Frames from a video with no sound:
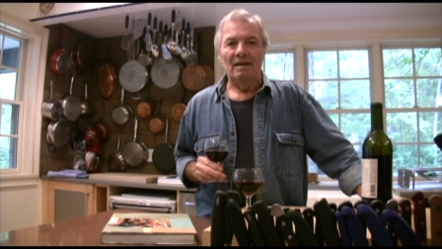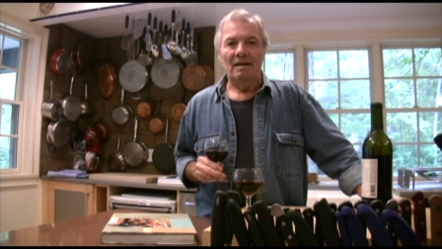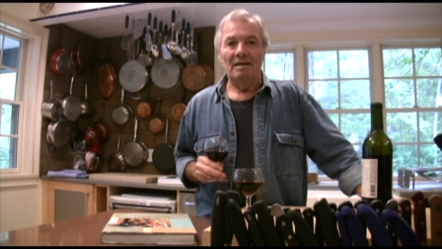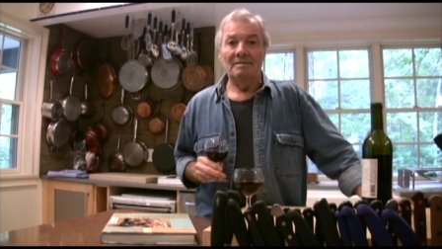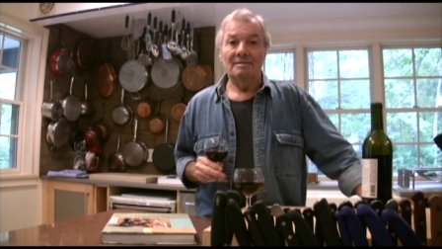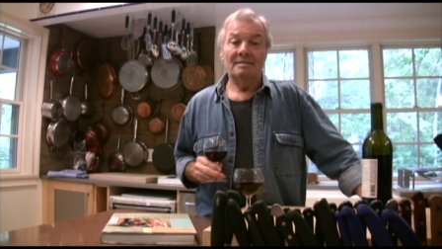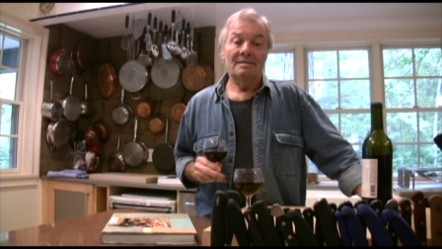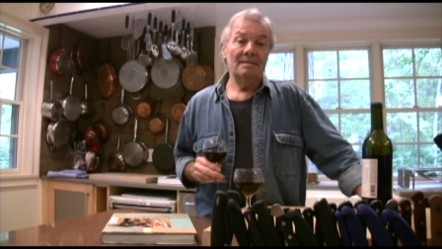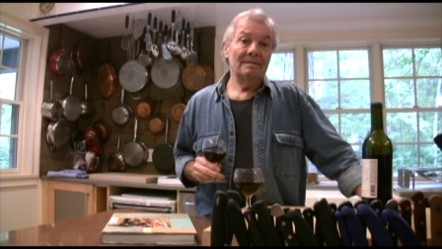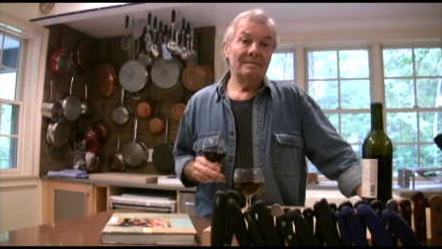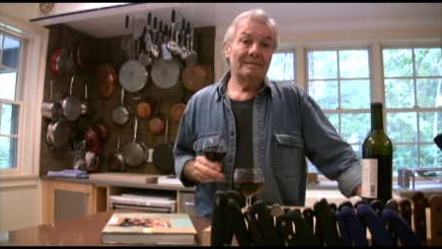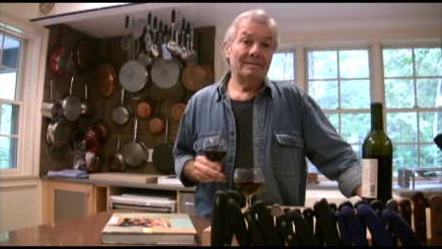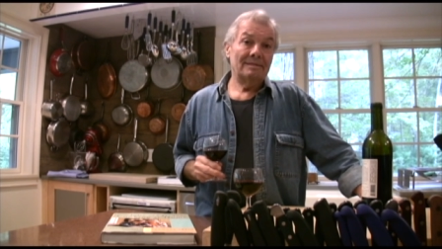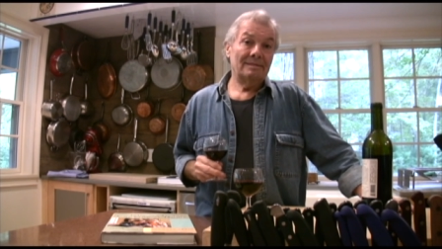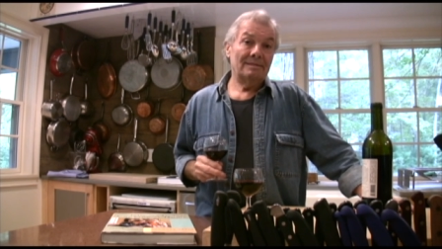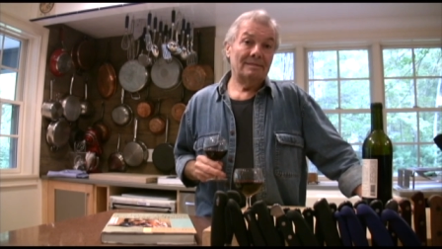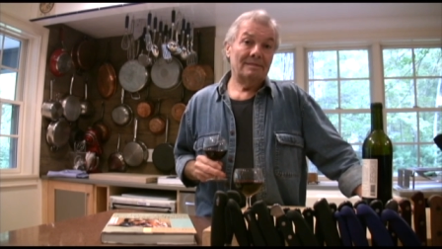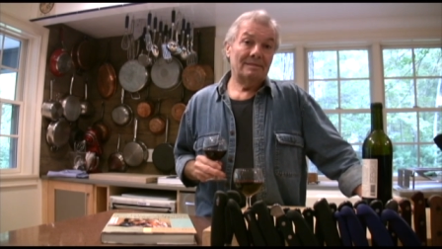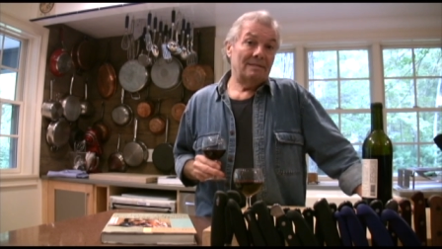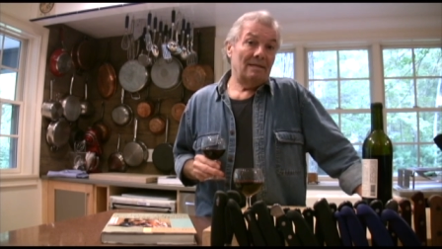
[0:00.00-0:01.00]
And
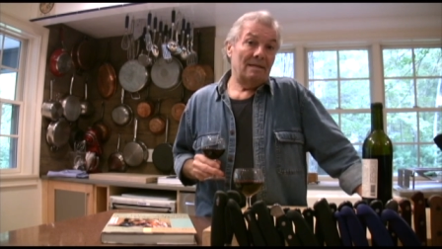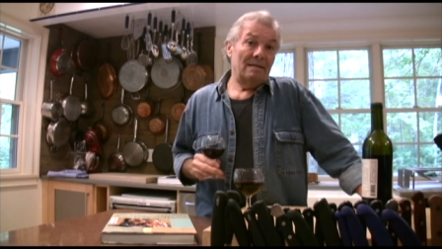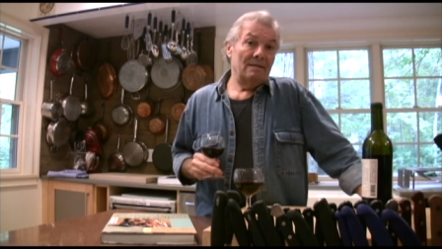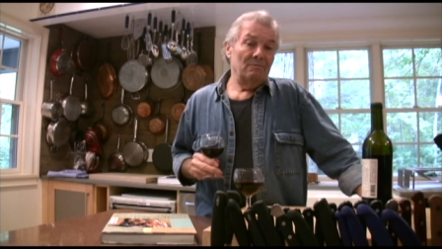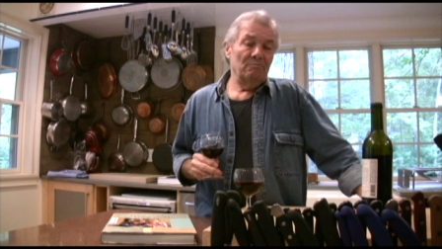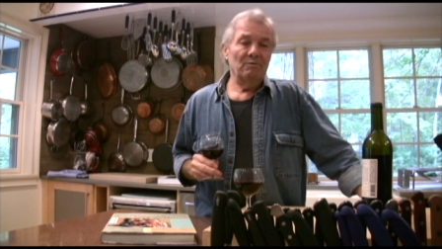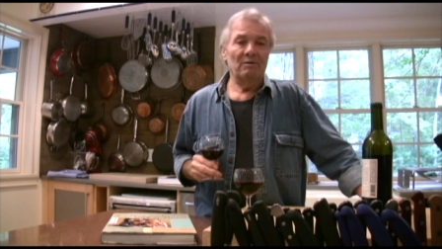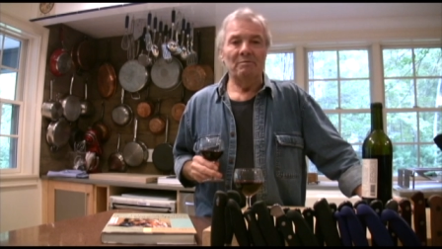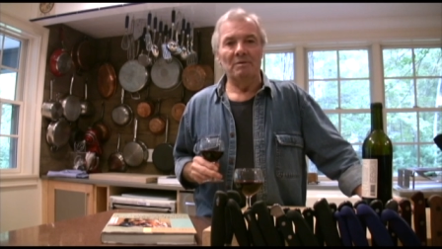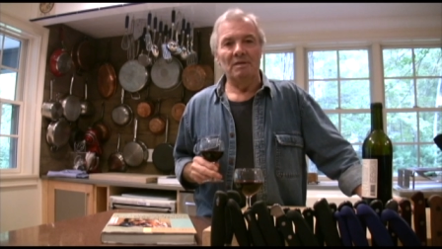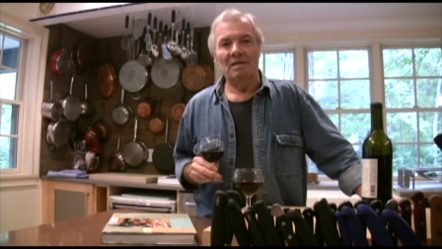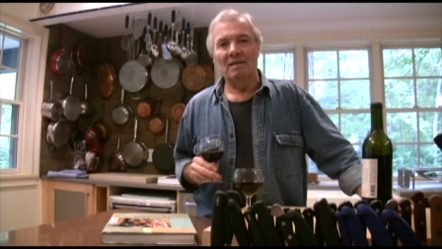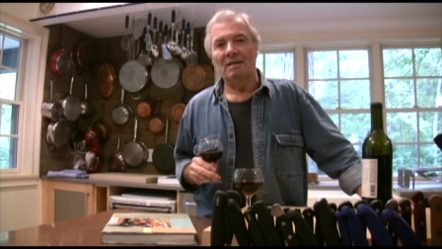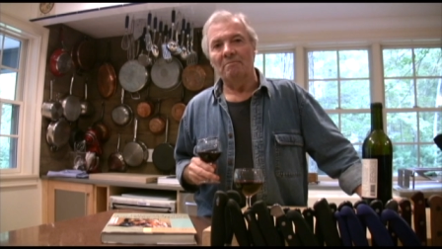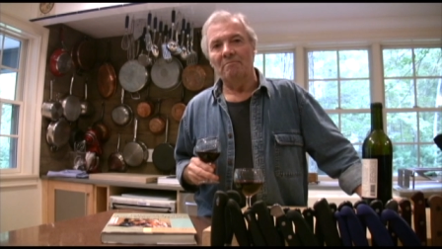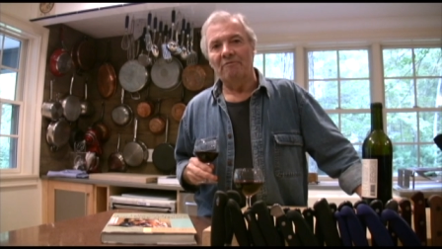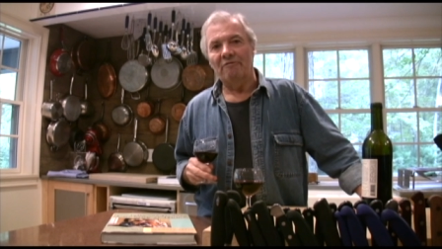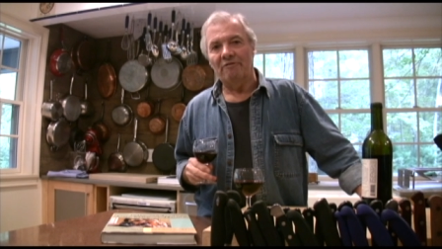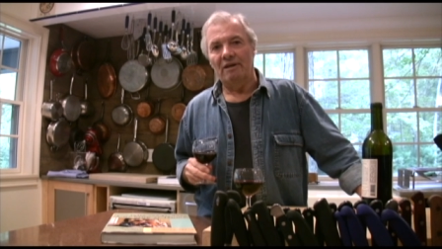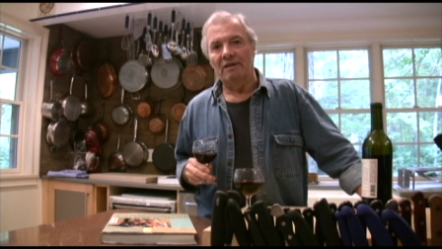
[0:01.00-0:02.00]
since then, we
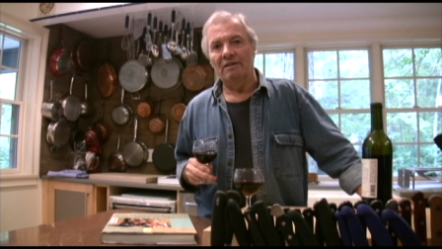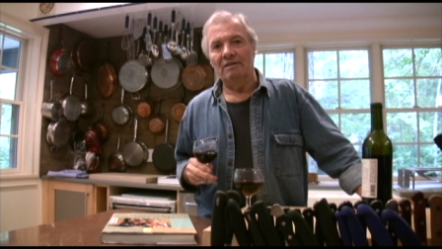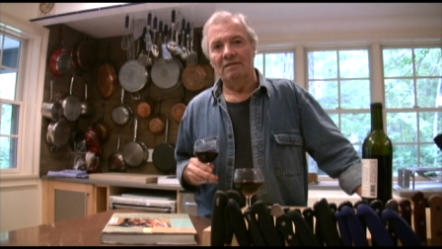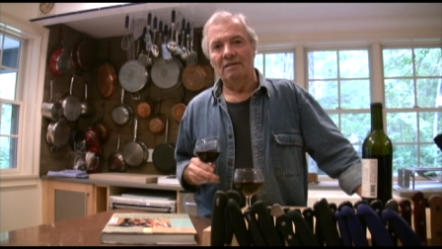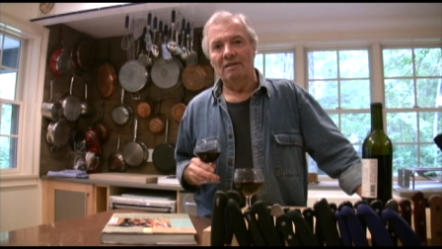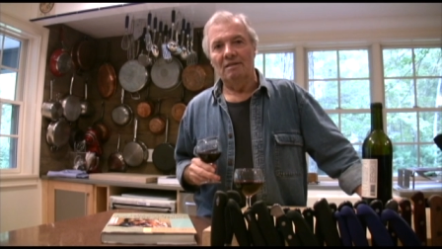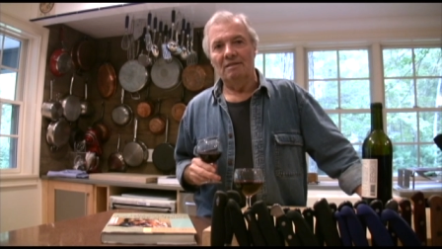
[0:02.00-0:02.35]
became friends,